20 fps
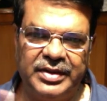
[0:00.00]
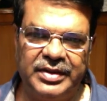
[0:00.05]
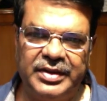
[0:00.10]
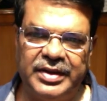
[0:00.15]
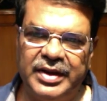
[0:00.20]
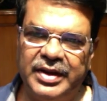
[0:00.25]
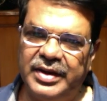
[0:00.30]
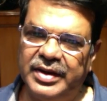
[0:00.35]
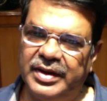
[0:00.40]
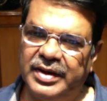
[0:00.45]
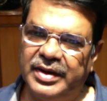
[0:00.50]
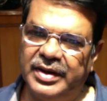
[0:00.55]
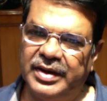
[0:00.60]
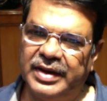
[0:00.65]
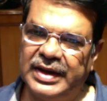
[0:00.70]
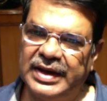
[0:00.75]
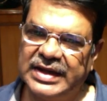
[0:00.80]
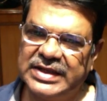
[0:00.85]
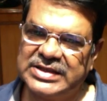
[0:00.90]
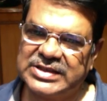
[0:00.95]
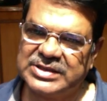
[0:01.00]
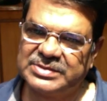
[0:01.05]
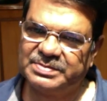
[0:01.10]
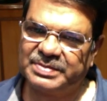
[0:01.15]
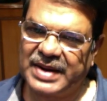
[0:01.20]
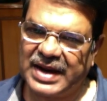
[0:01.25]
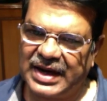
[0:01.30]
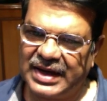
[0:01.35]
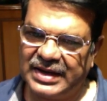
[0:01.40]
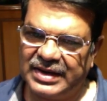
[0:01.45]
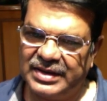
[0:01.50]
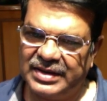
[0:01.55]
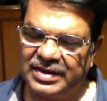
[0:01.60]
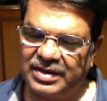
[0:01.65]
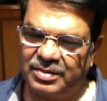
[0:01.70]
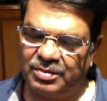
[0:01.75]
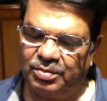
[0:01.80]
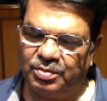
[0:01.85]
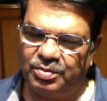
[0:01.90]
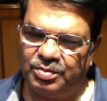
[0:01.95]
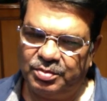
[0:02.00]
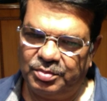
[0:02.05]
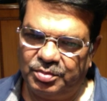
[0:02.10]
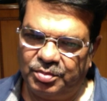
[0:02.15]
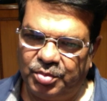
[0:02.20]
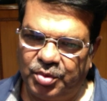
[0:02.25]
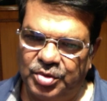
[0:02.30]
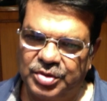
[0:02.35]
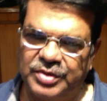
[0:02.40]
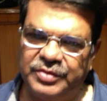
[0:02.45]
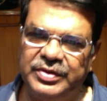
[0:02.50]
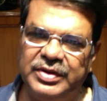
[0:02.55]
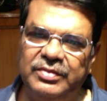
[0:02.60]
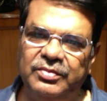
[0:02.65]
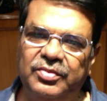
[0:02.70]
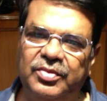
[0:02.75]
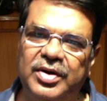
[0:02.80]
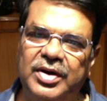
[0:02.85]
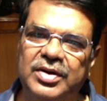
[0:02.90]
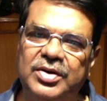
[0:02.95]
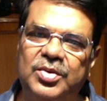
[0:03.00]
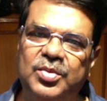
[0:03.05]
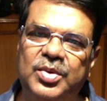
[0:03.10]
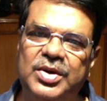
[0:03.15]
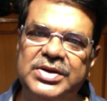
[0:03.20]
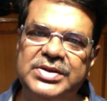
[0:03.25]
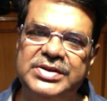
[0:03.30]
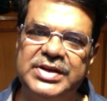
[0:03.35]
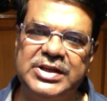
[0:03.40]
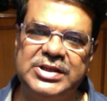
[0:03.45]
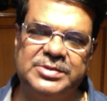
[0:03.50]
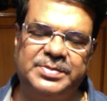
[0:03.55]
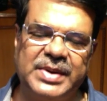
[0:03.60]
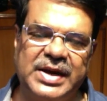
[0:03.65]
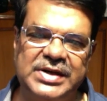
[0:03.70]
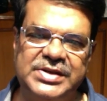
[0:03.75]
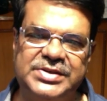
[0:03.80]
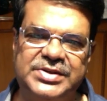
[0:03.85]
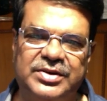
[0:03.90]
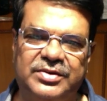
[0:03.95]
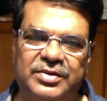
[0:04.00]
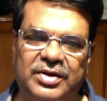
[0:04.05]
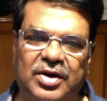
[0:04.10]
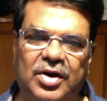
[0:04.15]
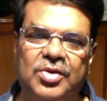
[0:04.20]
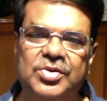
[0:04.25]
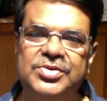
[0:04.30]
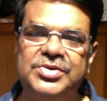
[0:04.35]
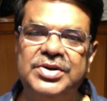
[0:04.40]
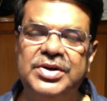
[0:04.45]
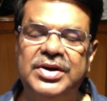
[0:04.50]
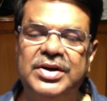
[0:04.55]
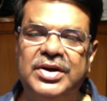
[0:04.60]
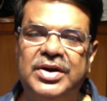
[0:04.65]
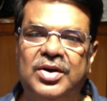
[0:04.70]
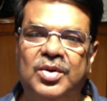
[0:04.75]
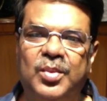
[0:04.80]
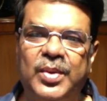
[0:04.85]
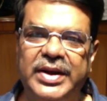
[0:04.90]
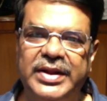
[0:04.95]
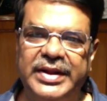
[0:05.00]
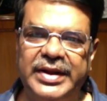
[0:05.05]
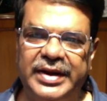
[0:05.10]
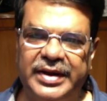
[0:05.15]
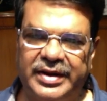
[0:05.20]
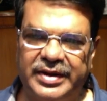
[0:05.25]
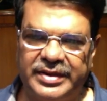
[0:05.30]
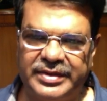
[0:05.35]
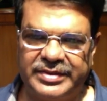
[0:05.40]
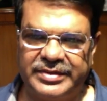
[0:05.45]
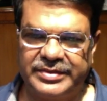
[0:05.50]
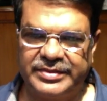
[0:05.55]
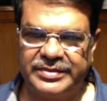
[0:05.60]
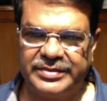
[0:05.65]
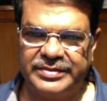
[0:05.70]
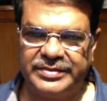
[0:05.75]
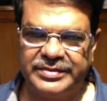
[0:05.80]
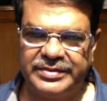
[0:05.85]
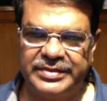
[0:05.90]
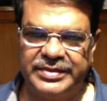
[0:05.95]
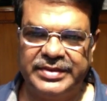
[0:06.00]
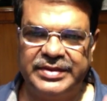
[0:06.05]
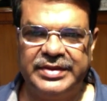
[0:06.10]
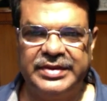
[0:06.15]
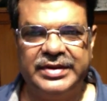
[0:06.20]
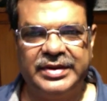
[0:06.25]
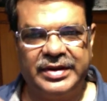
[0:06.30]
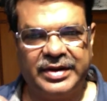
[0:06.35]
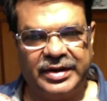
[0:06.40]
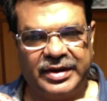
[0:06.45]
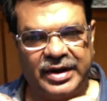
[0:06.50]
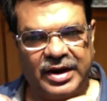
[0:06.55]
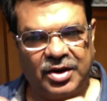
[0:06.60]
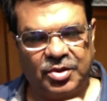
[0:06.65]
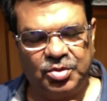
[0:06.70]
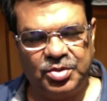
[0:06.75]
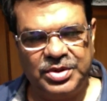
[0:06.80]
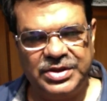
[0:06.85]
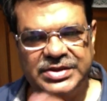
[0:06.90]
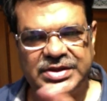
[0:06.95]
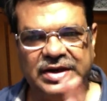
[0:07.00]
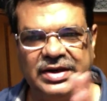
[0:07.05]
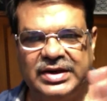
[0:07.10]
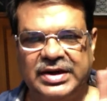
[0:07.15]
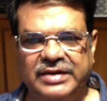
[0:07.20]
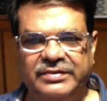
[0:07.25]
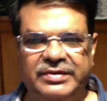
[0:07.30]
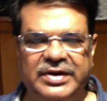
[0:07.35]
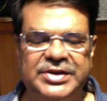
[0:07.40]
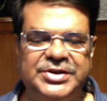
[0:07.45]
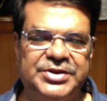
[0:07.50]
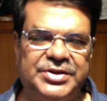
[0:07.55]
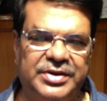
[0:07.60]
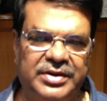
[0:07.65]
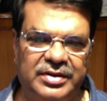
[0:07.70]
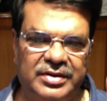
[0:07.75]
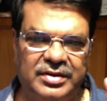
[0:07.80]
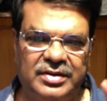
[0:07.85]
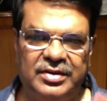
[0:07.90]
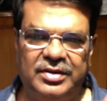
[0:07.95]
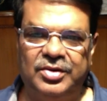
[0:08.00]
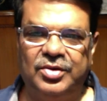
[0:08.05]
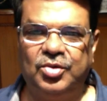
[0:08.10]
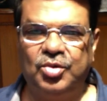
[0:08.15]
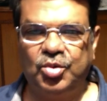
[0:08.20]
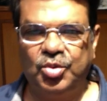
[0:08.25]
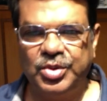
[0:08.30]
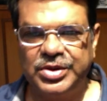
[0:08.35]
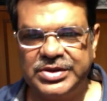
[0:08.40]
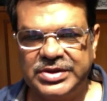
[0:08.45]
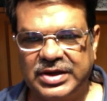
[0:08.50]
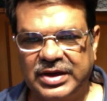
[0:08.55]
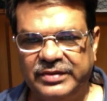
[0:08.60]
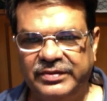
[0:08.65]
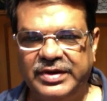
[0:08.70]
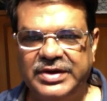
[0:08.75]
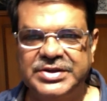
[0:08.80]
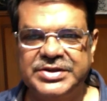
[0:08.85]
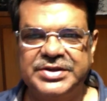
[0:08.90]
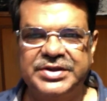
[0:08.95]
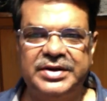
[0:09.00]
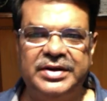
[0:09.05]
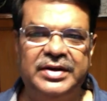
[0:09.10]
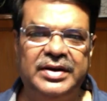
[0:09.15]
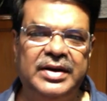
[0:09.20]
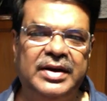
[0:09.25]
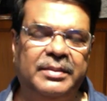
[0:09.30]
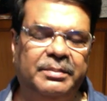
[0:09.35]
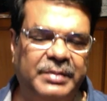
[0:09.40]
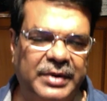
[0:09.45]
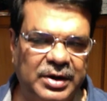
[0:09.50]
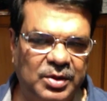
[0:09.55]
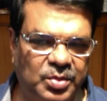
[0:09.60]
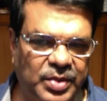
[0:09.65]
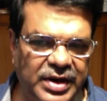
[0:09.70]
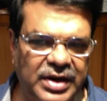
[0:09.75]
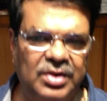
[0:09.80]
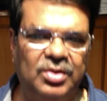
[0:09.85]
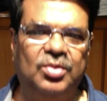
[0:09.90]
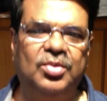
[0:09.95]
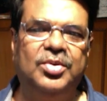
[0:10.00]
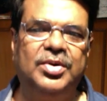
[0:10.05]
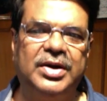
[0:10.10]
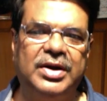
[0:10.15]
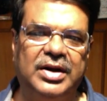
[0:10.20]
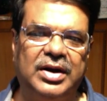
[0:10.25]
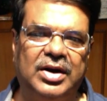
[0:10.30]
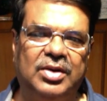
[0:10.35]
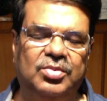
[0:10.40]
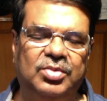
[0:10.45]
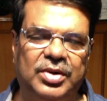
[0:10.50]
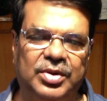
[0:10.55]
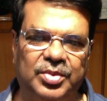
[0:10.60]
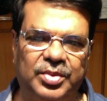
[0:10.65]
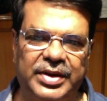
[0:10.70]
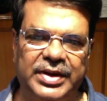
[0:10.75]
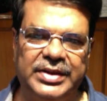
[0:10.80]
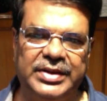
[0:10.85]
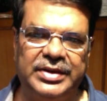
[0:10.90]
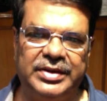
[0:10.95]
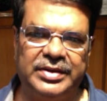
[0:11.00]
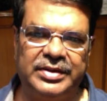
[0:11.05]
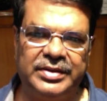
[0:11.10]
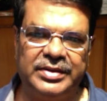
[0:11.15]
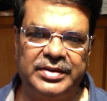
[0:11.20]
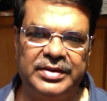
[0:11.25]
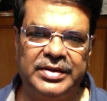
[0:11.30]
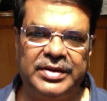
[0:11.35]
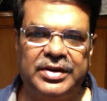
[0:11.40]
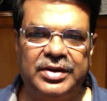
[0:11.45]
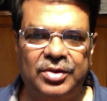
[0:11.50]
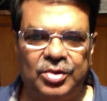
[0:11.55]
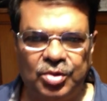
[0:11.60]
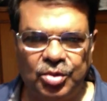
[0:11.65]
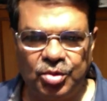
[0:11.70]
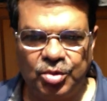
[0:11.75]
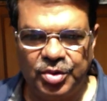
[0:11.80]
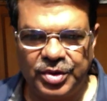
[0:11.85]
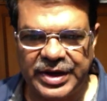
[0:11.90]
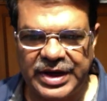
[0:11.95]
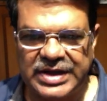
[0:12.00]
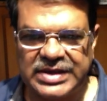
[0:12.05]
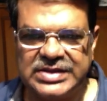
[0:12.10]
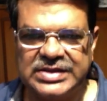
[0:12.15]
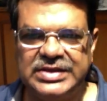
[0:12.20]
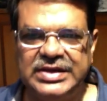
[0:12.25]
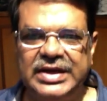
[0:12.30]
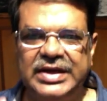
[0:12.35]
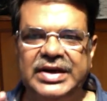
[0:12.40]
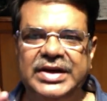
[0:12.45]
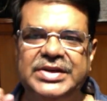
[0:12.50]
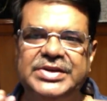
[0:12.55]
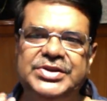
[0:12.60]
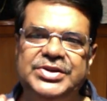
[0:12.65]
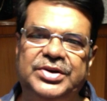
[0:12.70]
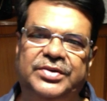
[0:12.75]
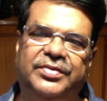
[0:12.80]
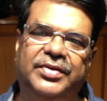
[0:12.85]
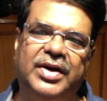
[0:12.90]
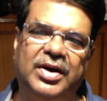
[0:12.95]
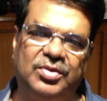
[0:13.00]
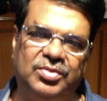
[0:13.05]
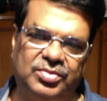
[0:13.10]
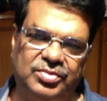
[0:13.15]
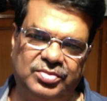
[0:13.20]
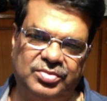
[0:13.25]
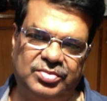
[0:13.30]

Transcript: they expand. Both of them work towards the expansion of the house where they are. Rahu is unconventional, Guru is conventional, but when Guru and Rahu are together, Guru takes the energy of Rahu.